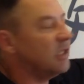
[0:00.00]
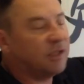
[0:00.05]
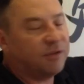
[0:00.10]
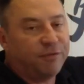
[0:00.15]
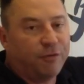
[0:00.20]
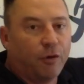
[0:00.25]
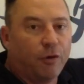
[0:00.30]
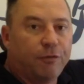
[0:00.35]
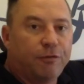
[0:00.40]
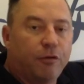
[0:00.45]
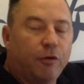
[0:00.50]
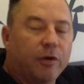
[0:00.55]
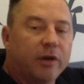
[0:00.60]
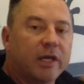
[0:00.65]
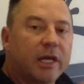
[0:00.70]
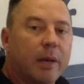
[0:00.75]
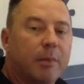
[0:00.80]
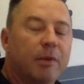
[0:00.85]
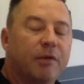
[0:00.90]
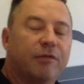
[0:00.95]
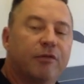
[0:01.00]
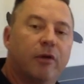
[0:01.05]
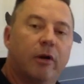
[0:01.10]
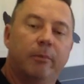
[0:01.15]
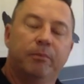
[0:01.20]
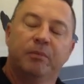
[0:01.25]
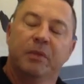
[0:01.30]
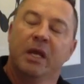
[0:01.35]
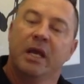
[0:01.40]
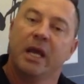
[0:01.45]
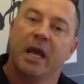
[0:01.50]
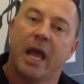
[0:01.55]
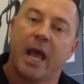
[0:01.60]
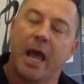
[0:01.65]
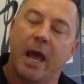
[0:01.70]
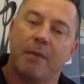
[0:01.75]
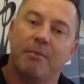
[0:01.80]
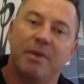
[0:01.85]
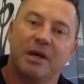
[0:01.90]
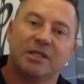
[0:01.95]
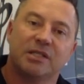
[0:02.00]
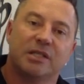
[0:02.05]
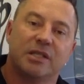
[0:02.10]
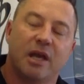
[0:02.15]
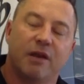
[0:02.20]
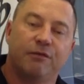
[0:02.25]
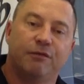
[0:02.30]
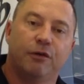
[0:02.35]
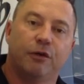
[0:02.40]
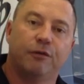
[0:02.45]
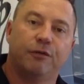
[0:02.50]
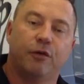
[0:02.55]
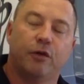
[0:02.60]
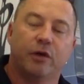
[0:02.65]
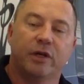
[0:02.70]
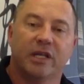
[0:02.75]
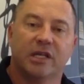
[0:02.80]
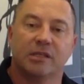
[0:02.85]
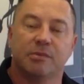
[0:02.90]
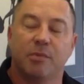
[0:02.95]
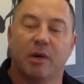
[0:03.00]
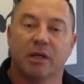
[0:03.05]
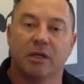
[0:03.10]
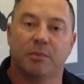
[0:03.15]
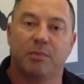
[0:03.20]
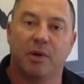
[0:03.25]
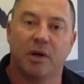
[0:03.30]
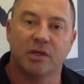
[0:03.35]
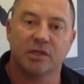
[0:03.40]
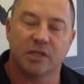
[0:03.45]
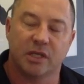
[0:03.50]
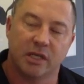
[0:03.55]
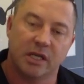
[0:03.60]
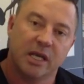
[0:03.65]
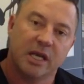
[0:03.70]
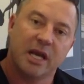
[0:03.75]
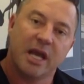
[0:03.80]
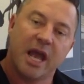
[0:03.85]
this 440 coming from? How much of that 440 is my deposit?